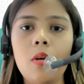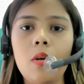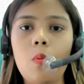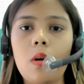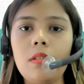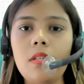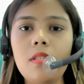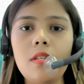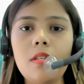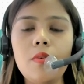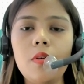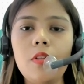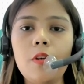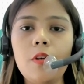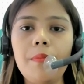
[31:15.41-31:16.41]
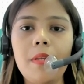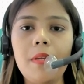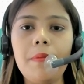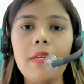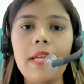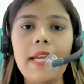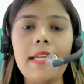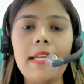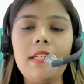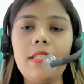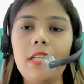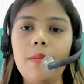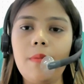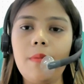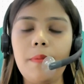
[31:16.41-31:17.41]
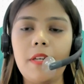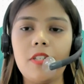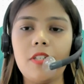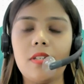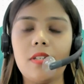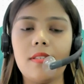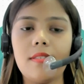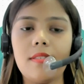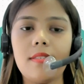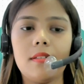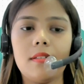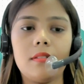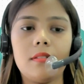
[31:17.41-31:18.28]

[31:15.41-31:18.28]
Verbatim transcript: What is the role of PPI in TB patients?